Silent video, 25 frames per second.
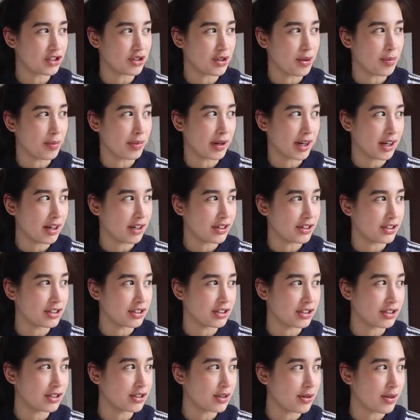so much.
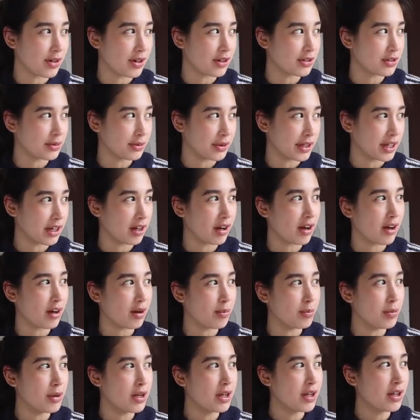It's so hard to wake up.
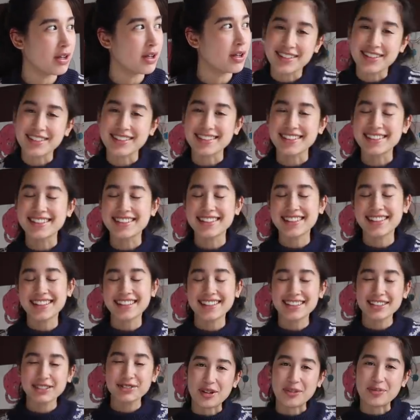As you can
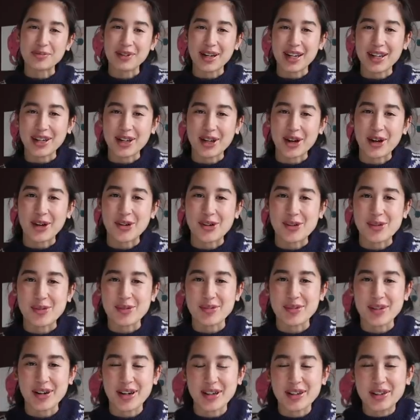see, I'm back
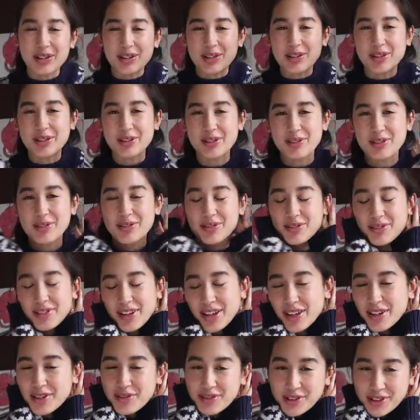home. I don't know if
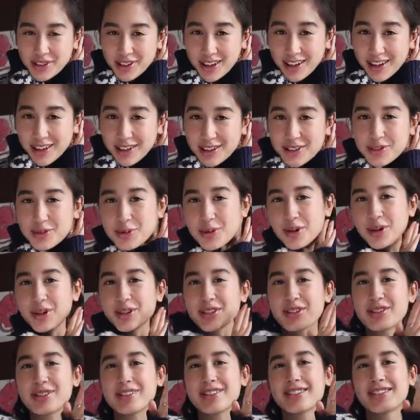any of you guys
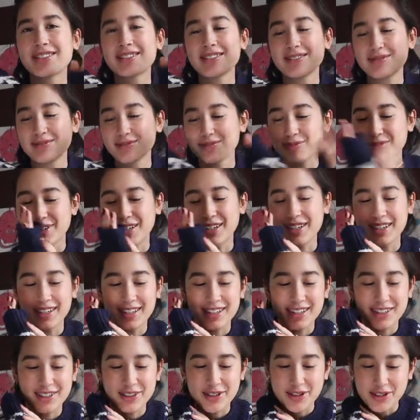watched
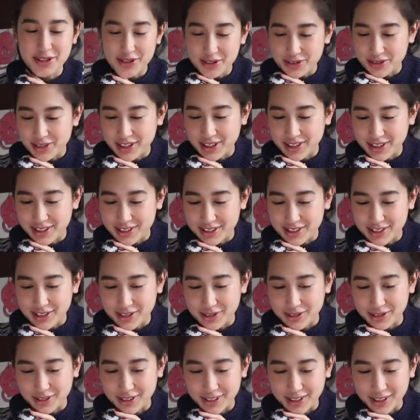my YouTube videos
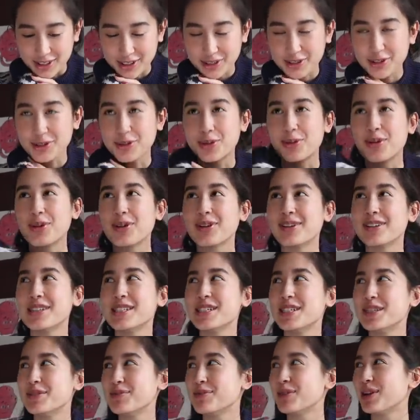over like
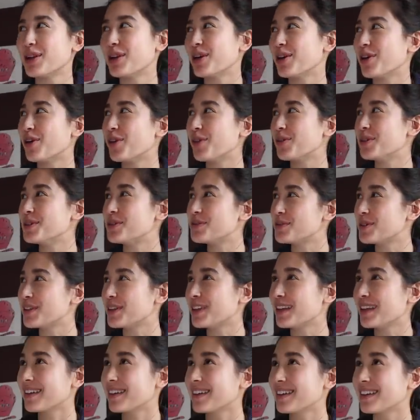quarantine but I always feel
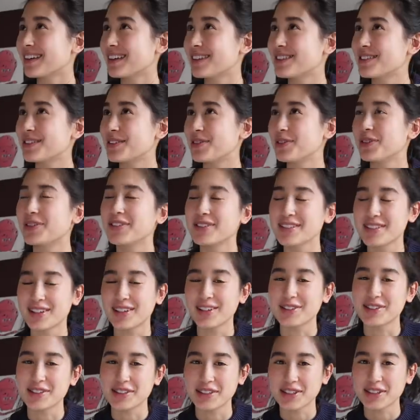like it gets so
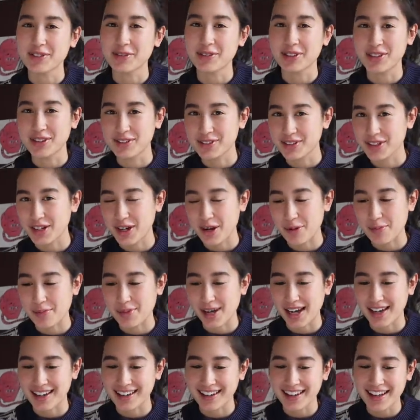nostalgic whenever I come
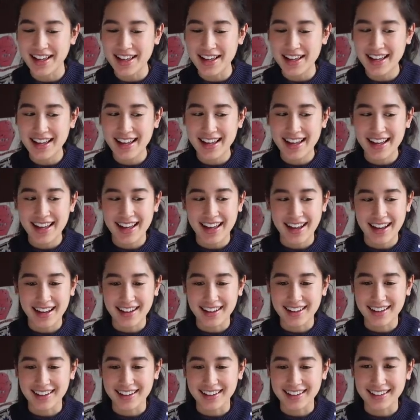back
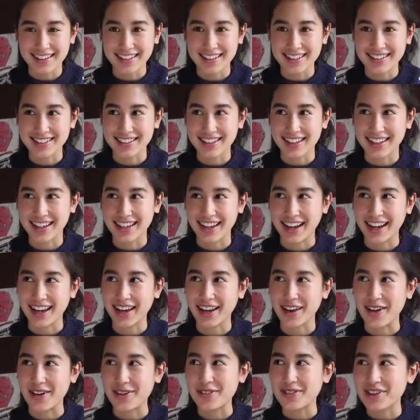and it's like
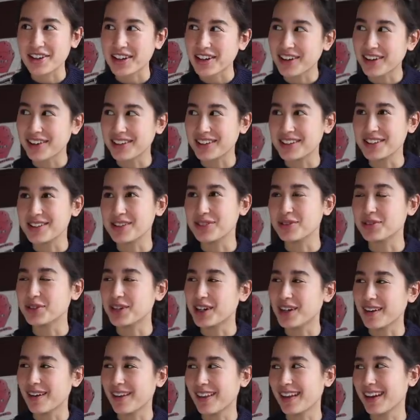oh my god this is
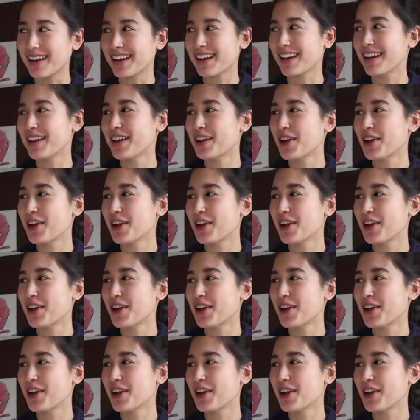where I like